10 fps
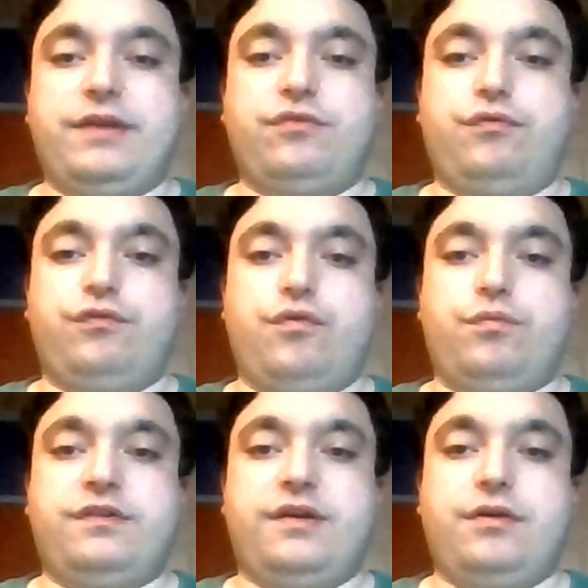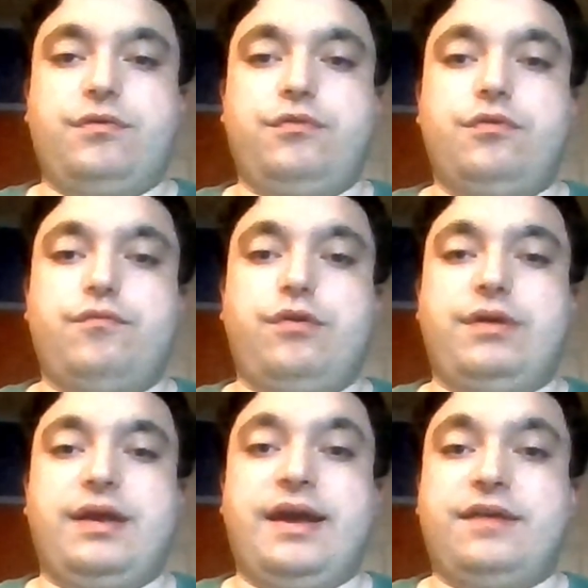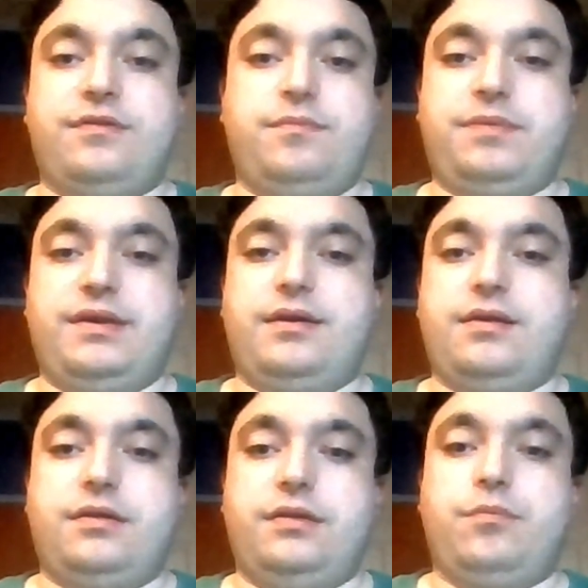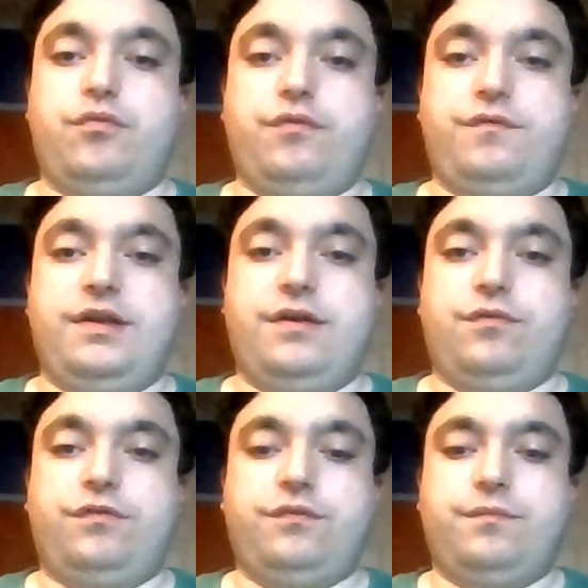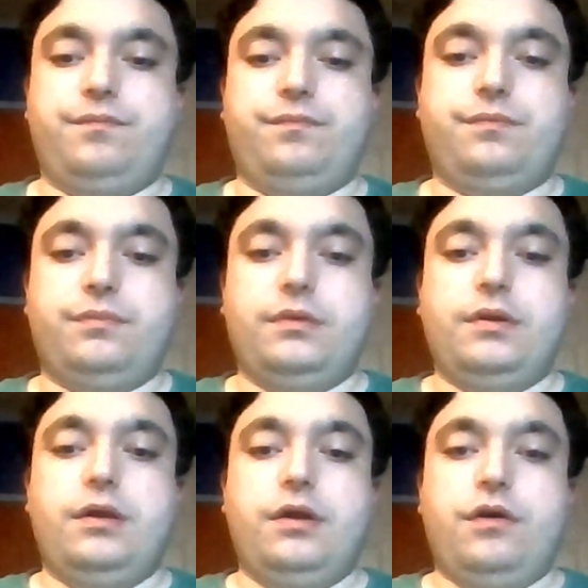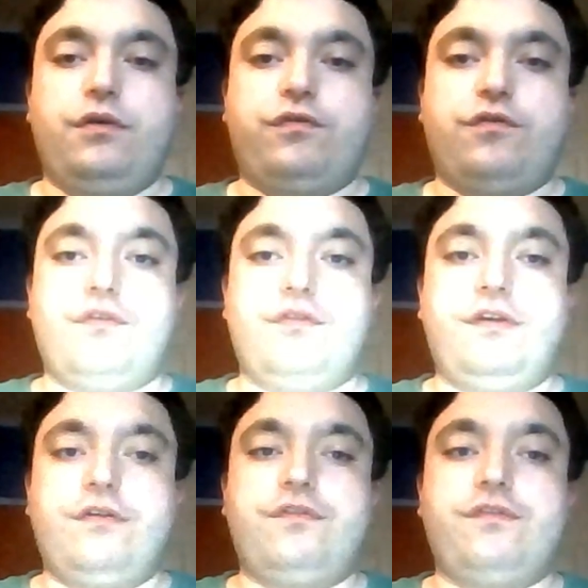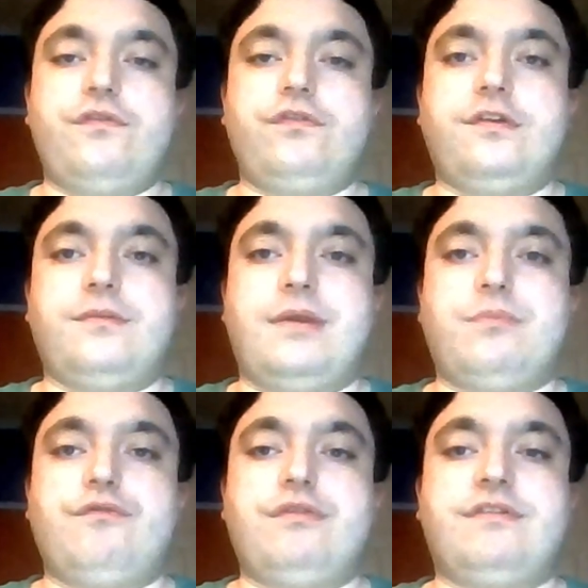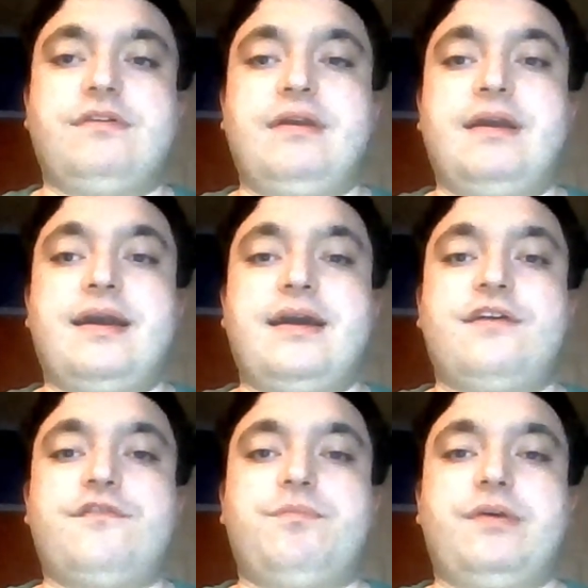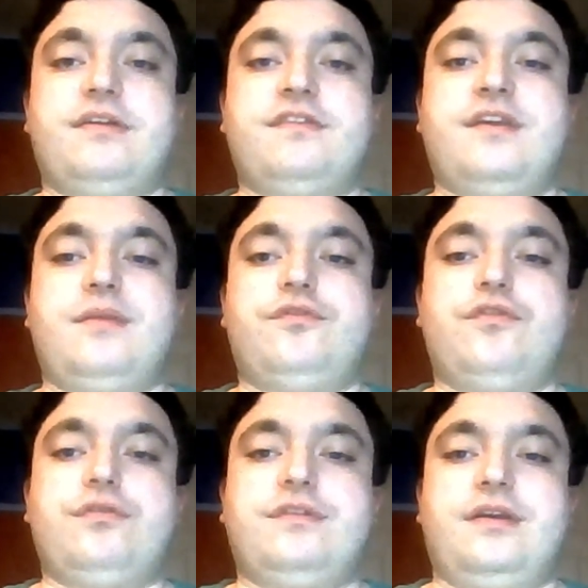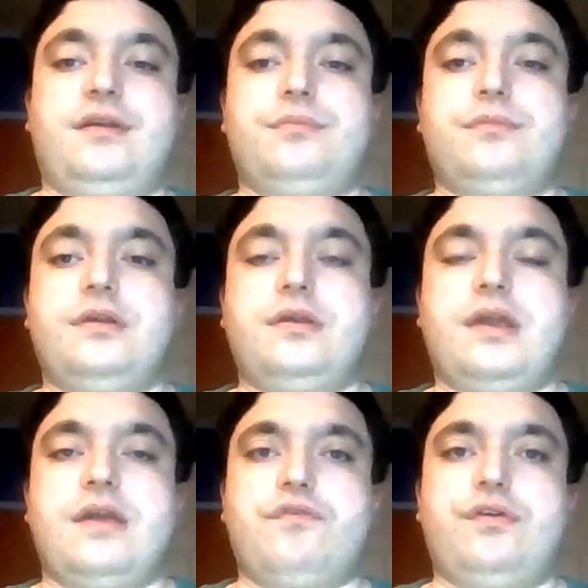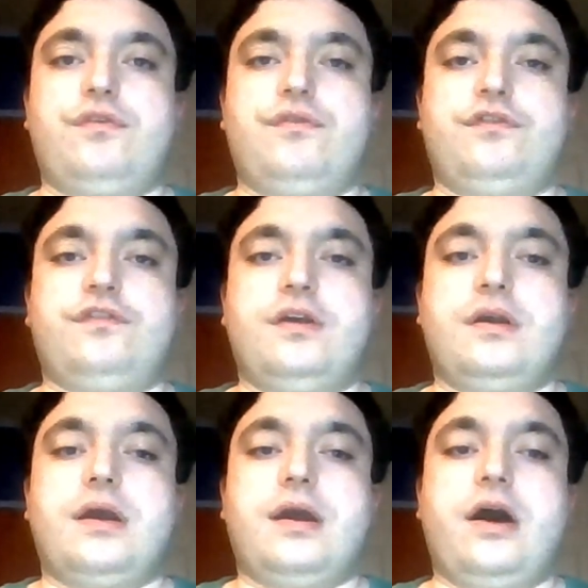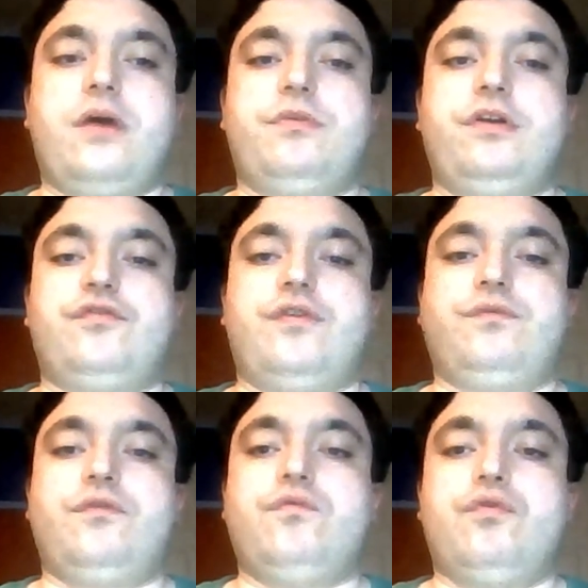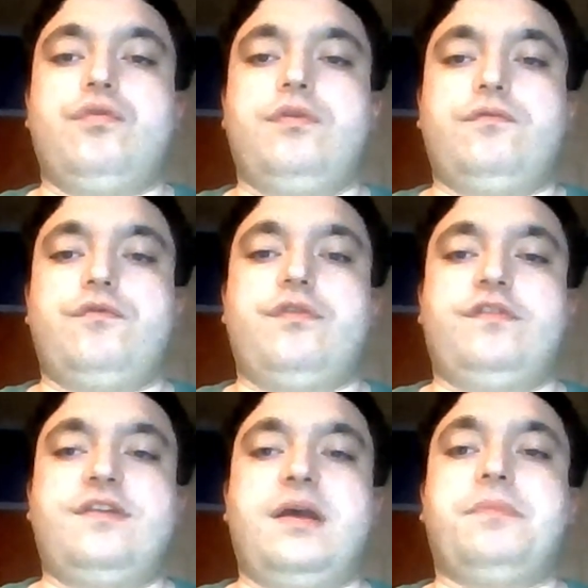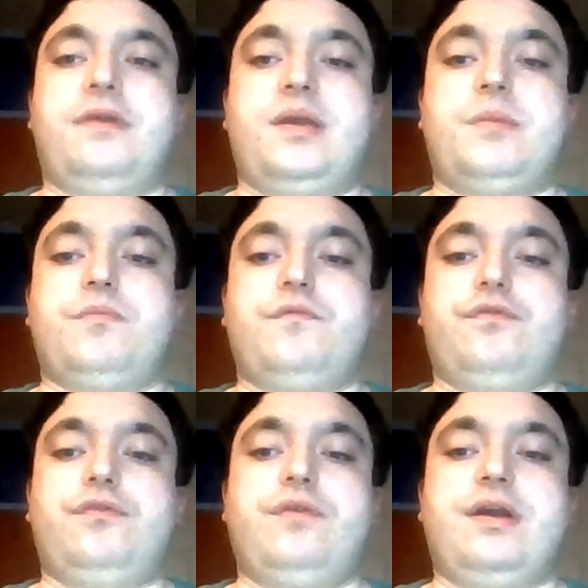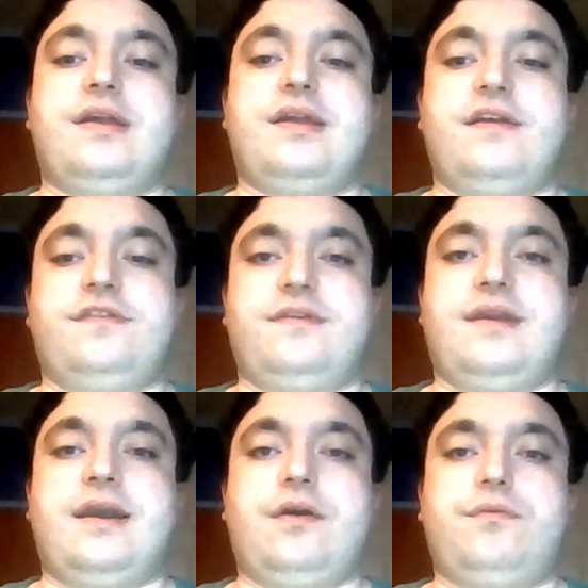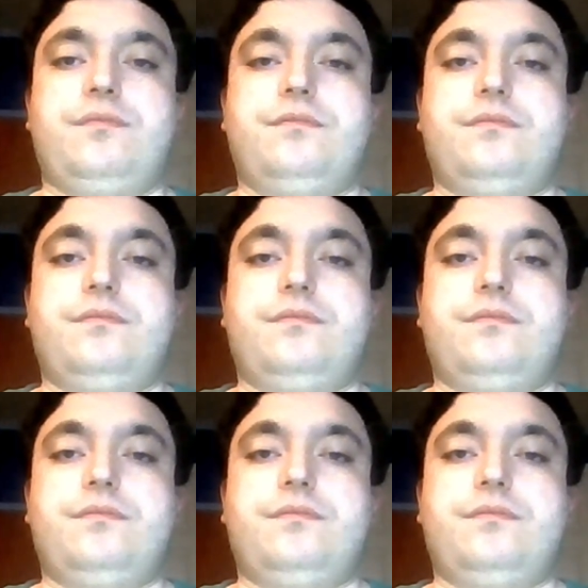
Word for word: back to his hometown where he hasn't been in a number of years. So there are still good memories that he have, but at the same token, he wonders how much of the world will accept him for the way he is now.